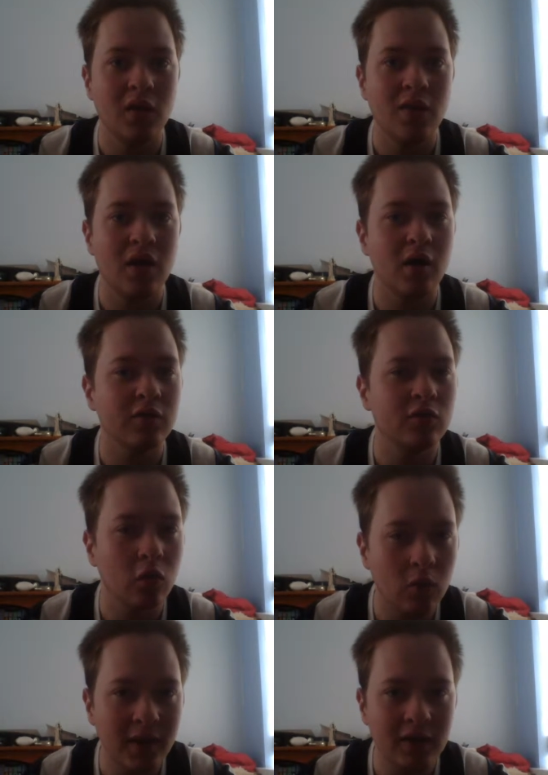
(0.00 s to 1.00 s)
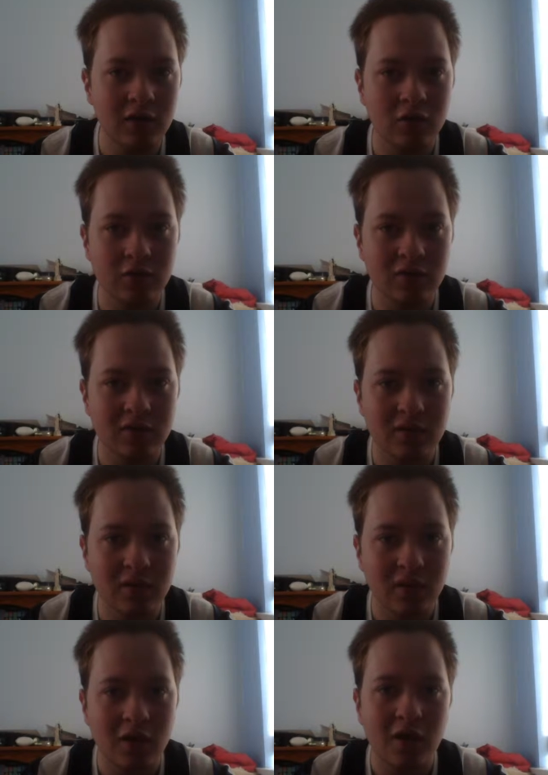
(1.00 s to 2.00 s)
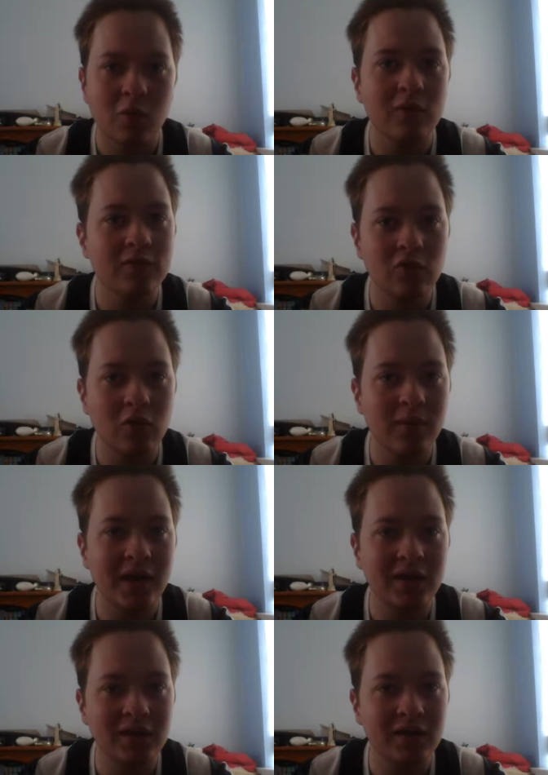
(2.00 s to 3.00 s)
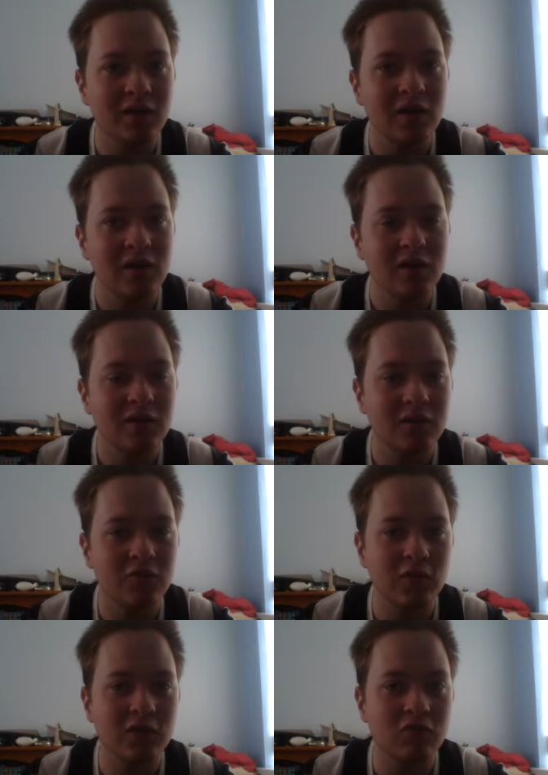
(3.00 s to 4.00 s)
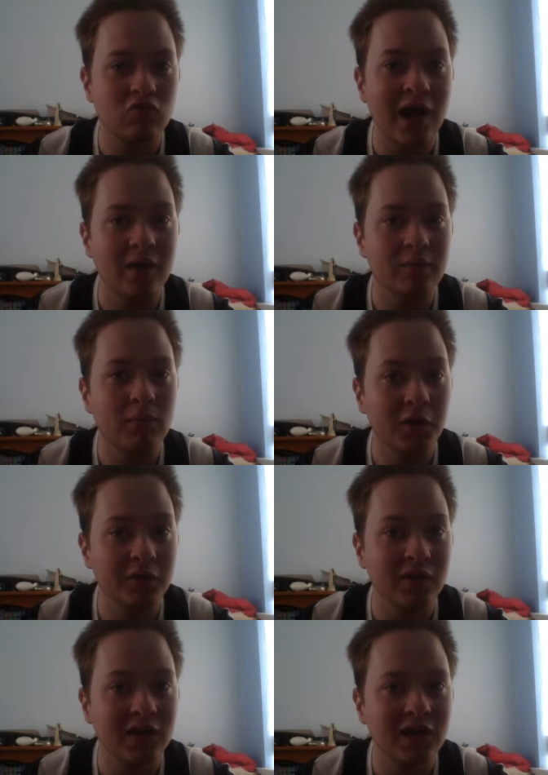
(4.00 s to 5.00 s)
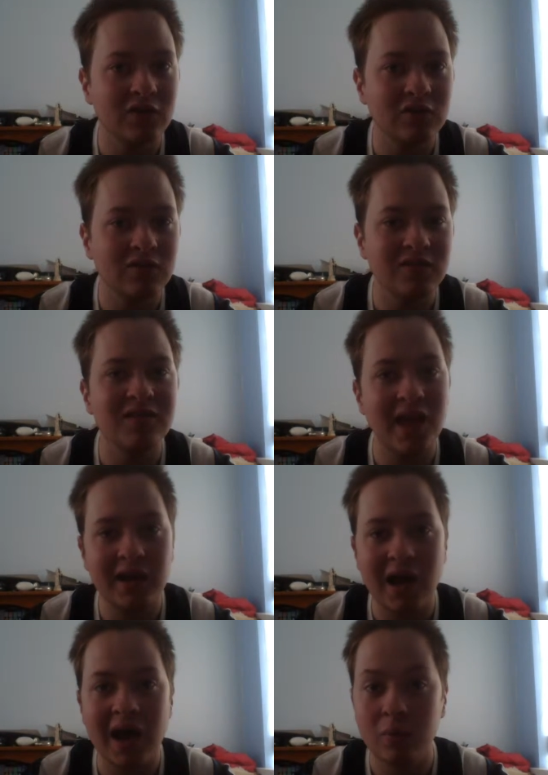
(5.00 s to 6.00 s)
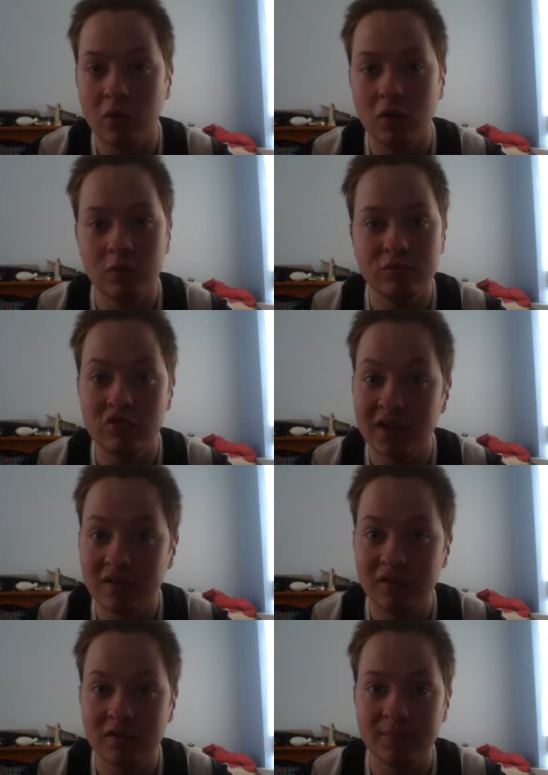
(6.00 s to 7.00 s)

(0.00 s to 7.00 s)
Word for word: there are so many guns with so many different modifications and then ammo upgrades